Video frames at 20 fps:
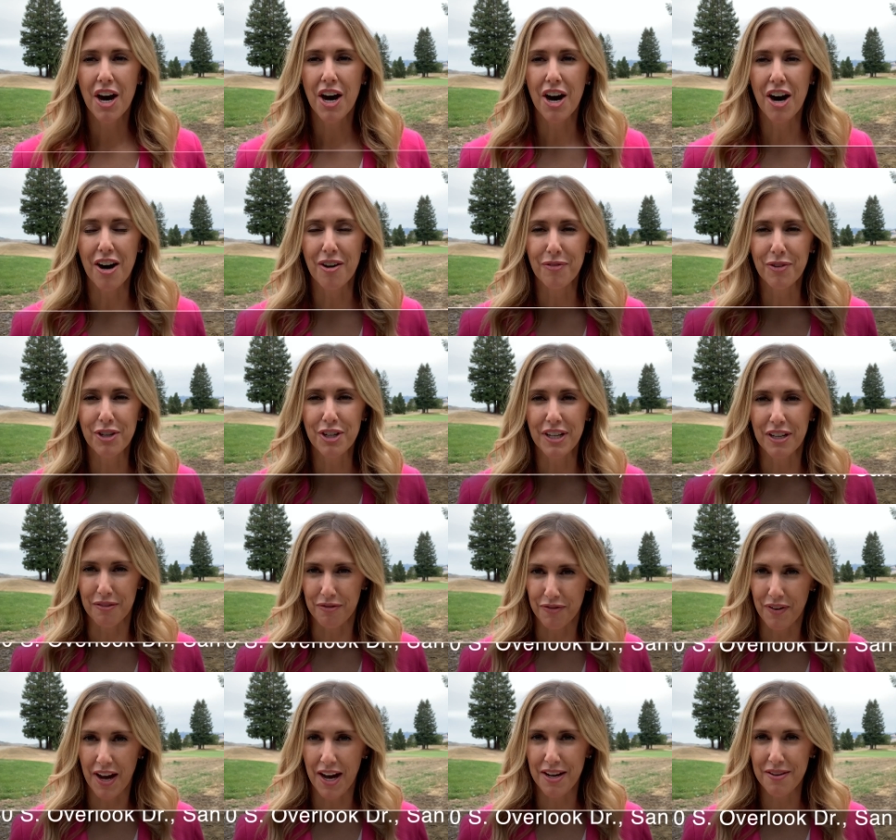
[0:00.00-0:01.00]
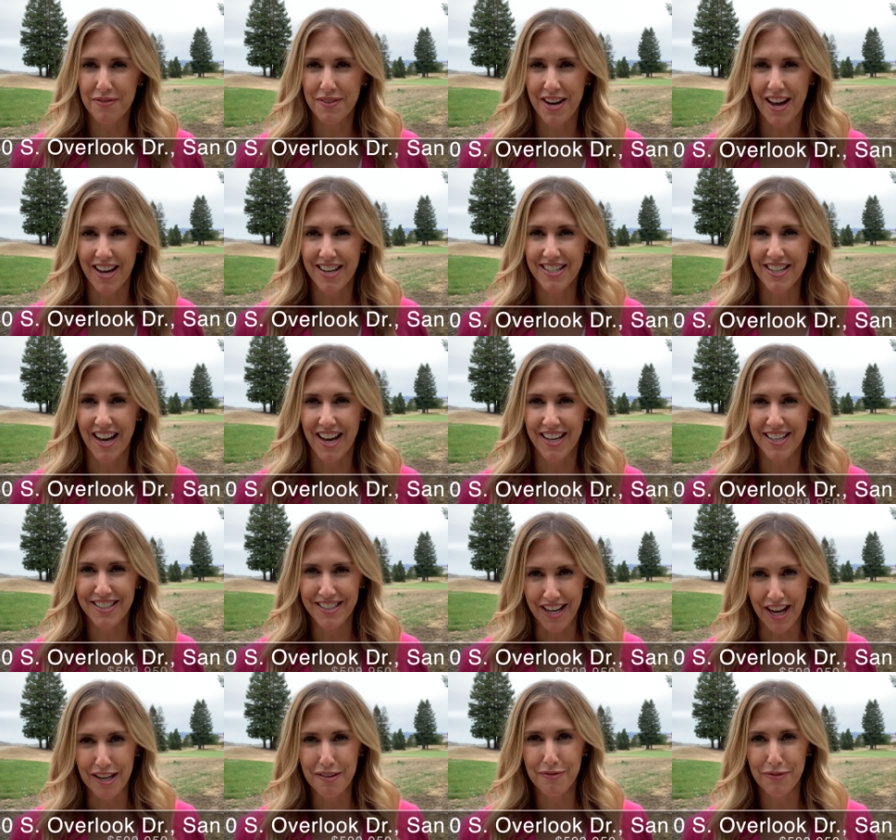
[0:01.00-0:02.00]
Offered at
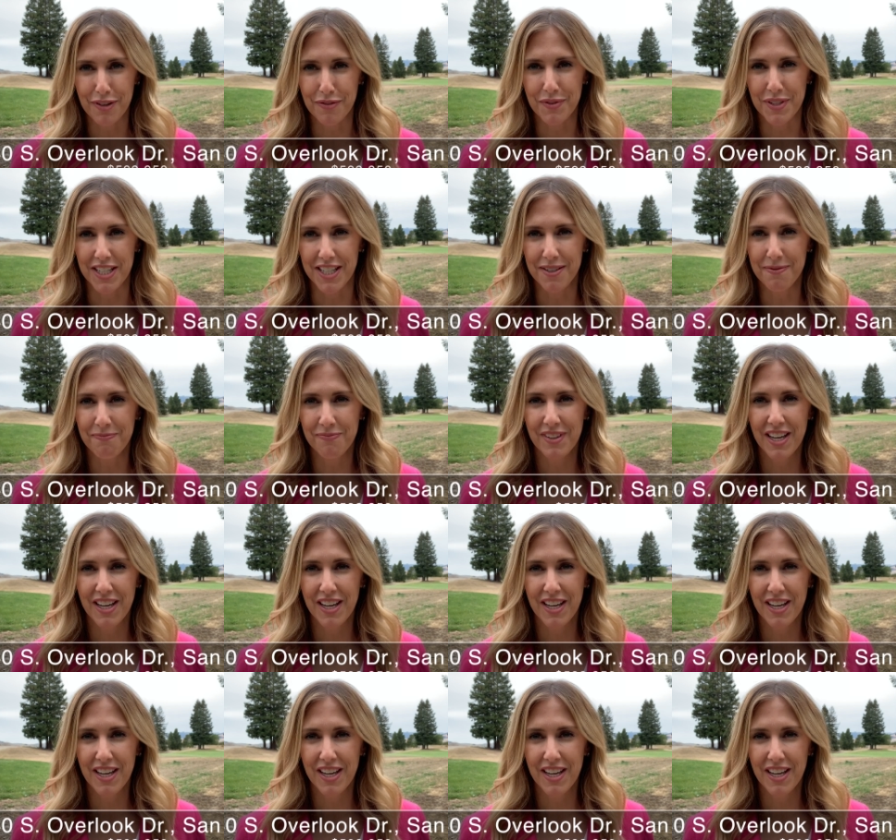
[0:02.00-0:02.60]
599950